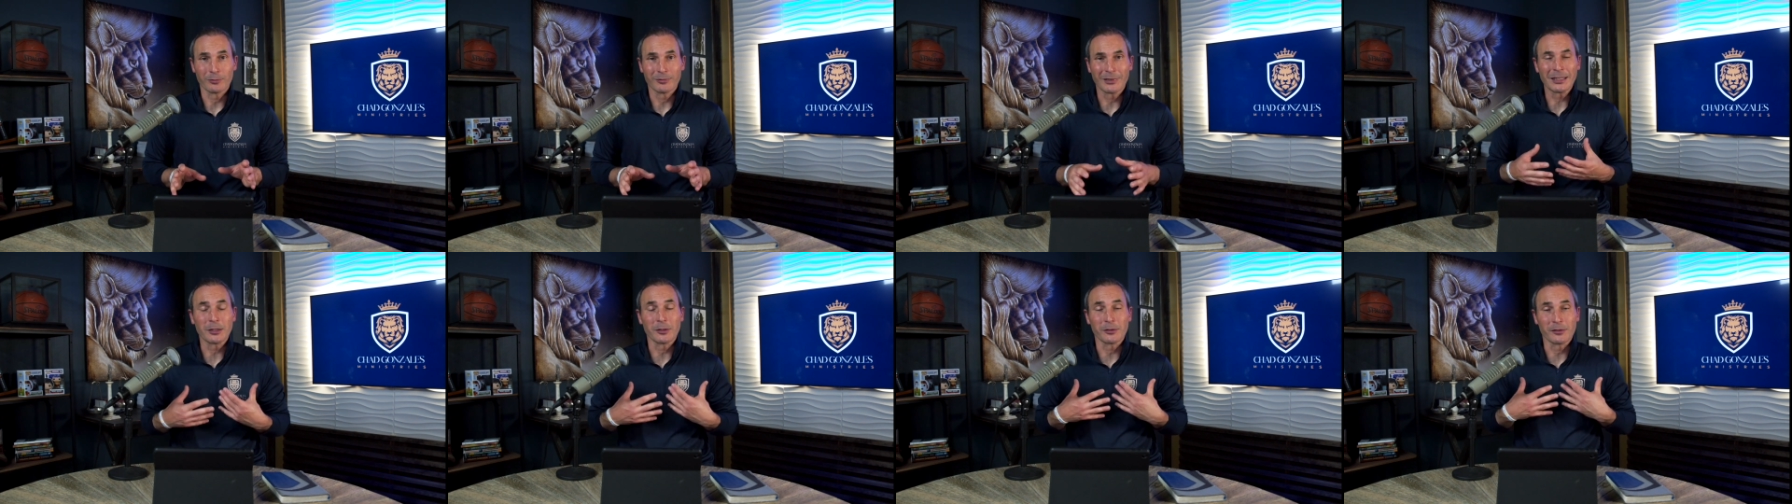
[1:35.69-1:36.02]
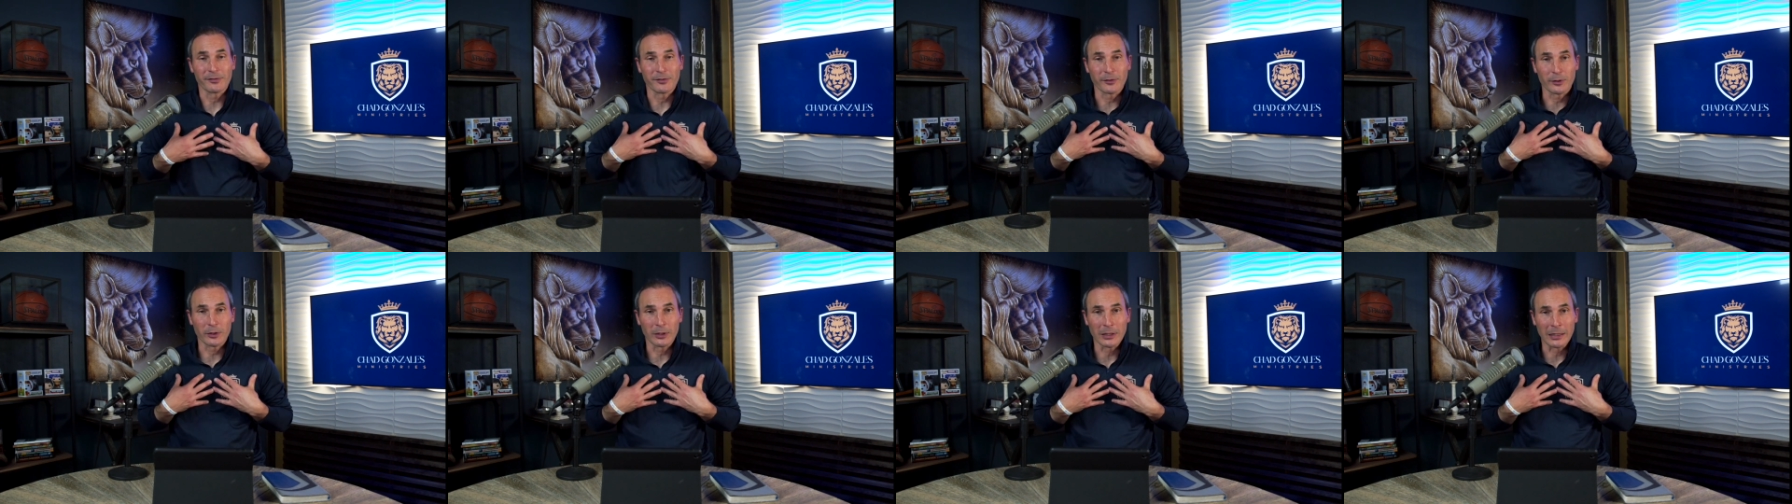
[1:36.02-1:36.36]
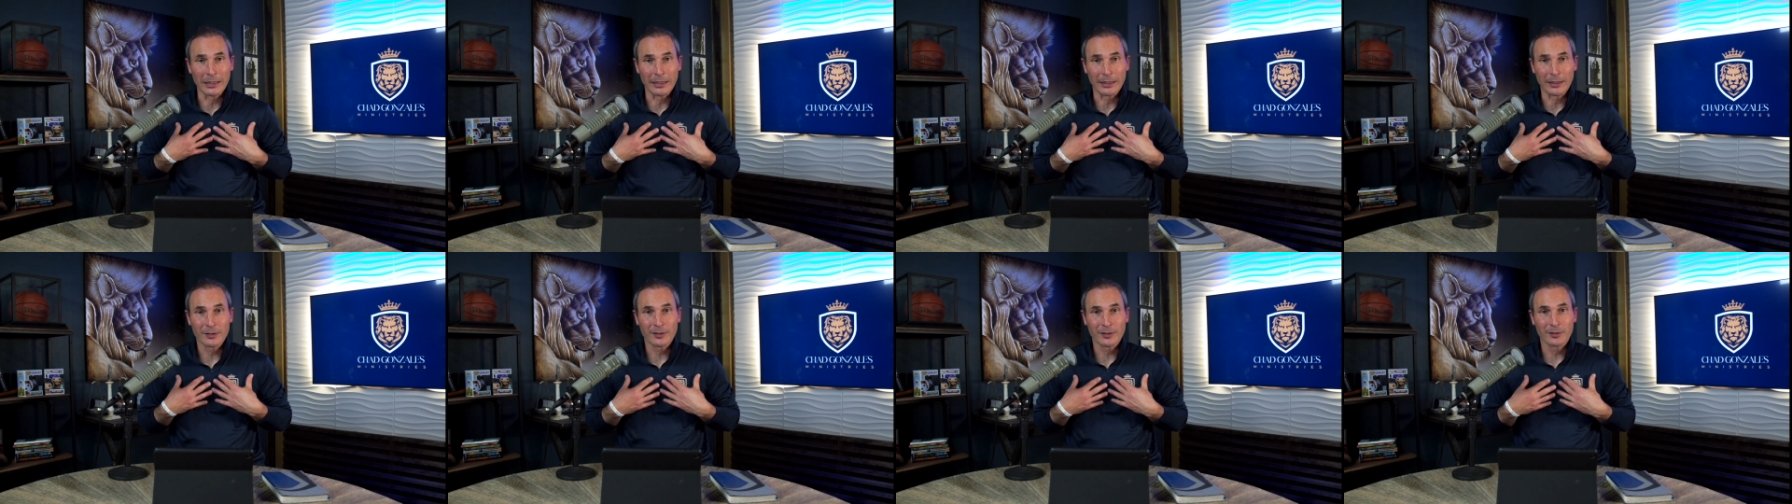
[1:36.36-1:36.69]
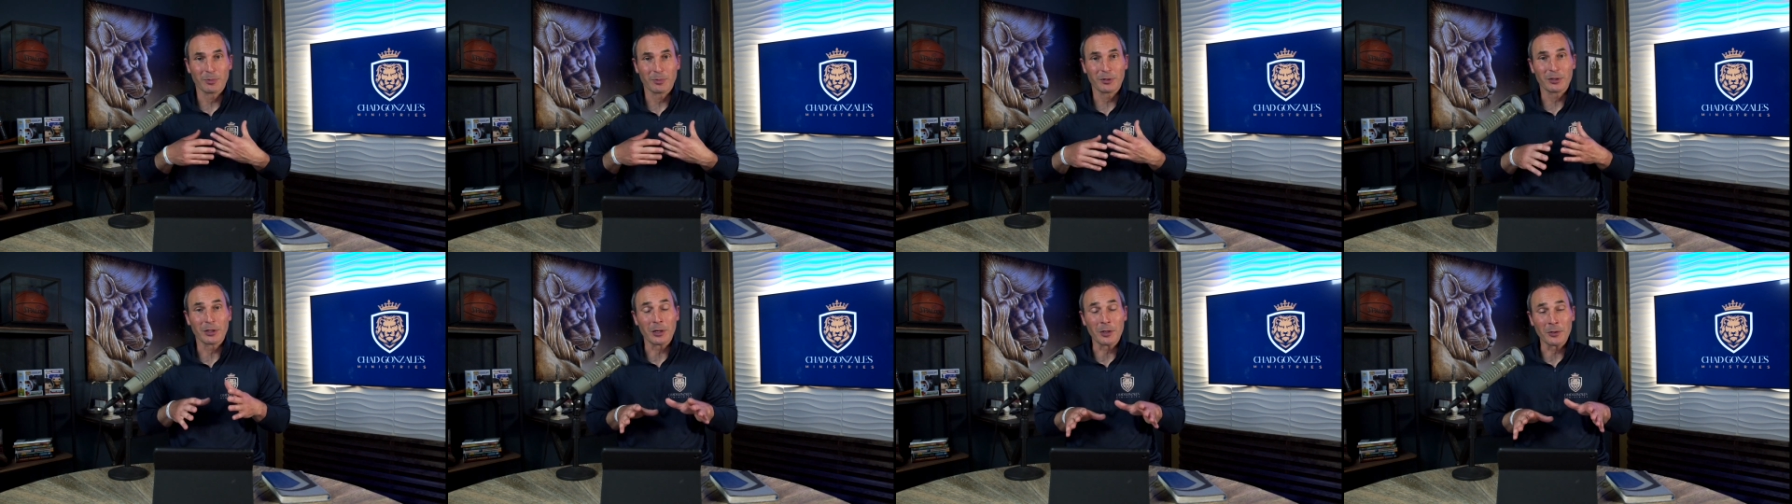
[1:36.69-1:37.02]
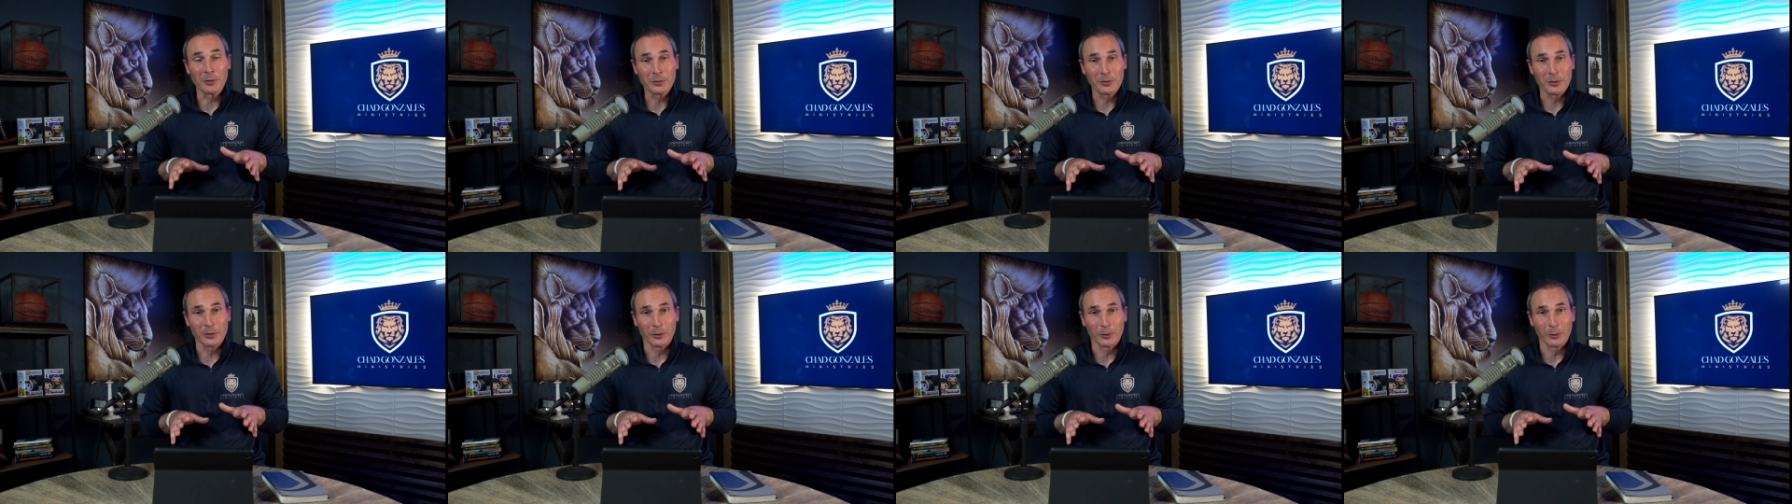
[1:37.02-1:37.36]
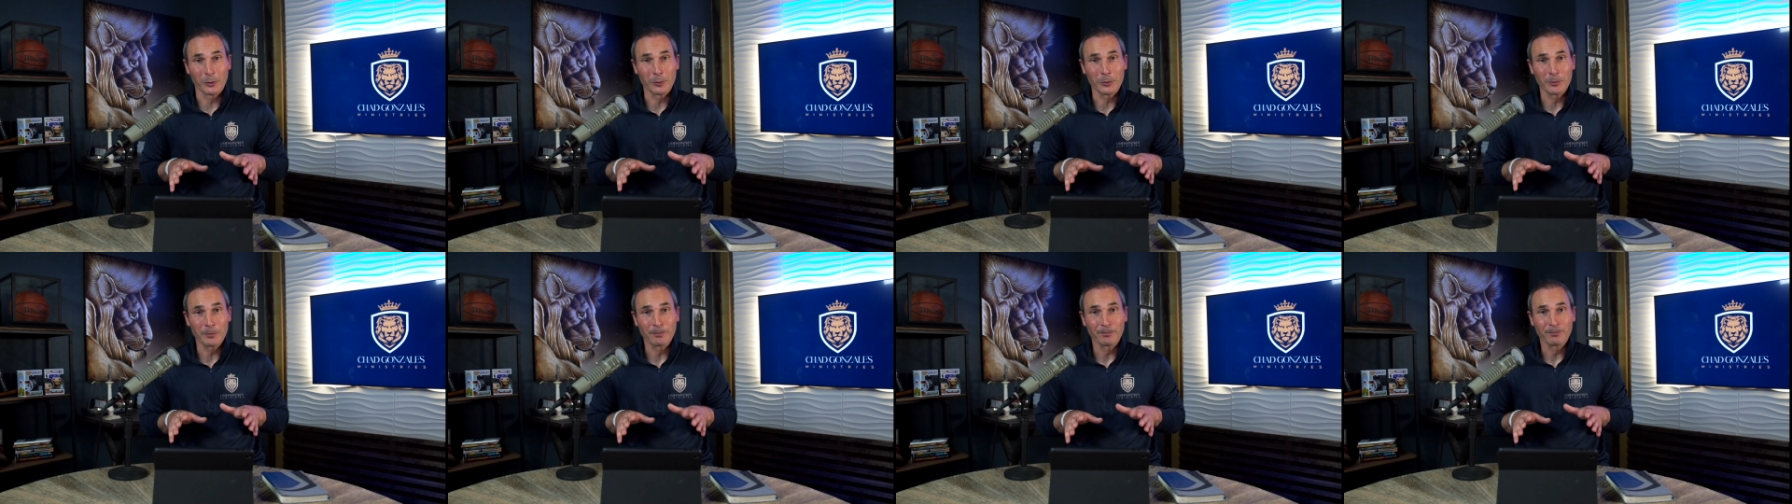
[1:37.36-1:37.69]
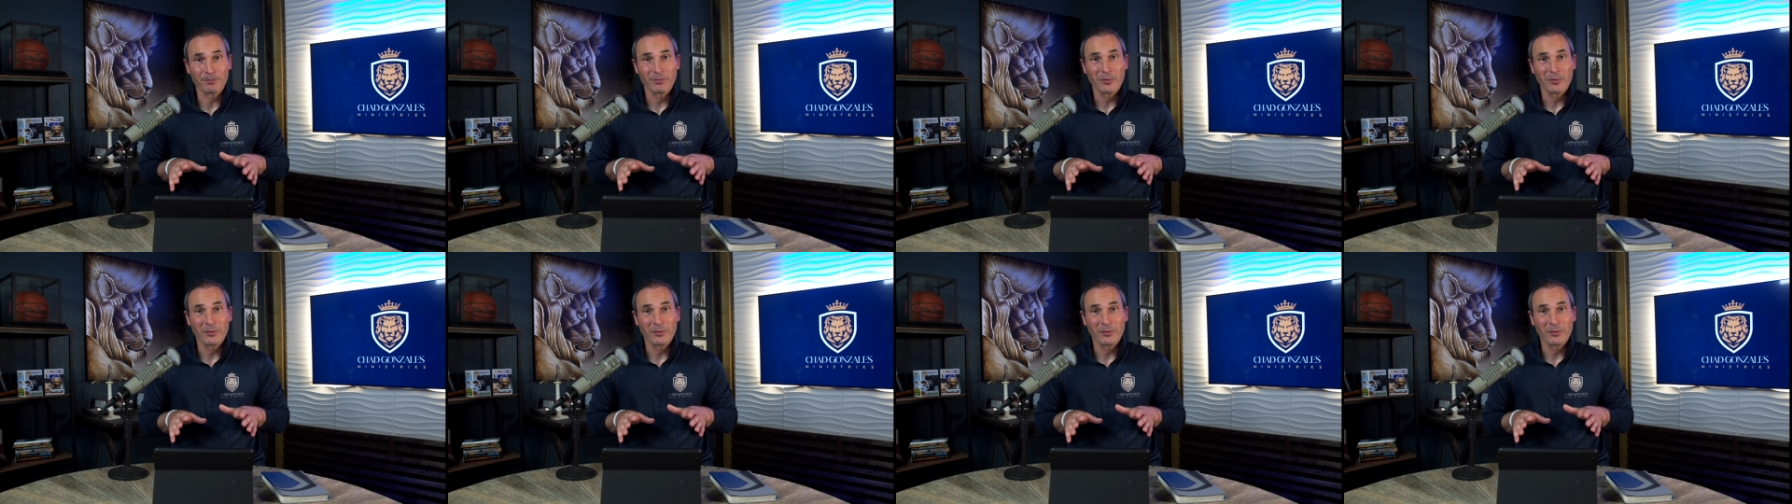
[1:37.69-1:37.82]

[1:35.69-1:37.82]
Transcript: not only for us, but also